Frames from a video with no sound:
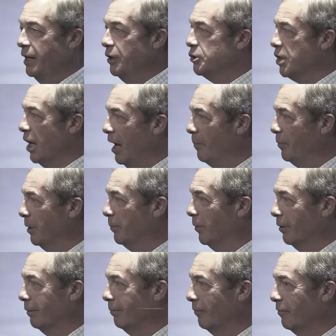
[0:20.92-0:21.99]
an
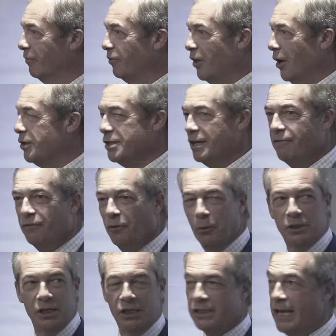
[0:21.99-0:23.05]
interminable 30,
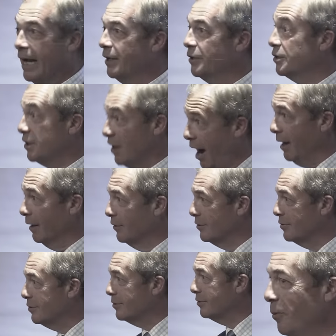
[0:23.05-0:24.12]
40 second
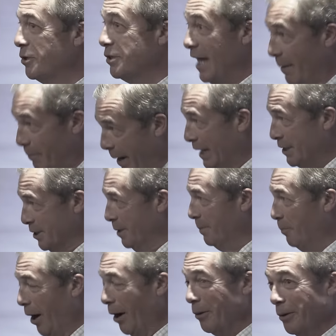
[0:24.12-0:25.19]
silence, which the ambassador
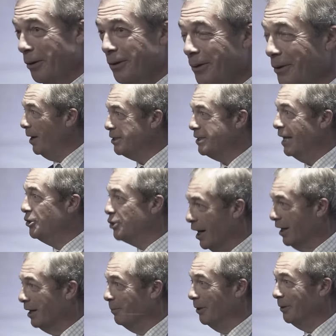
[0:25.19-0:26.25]
broke by saying,
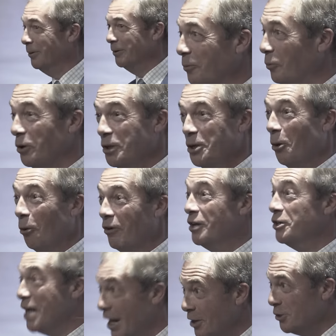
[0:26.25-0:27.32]
Gentlemen, what are your
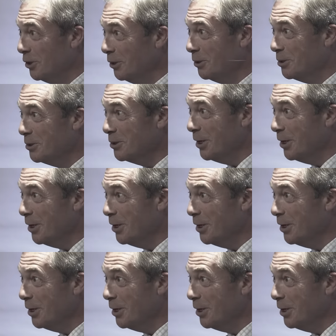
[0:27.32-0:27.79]
intentions?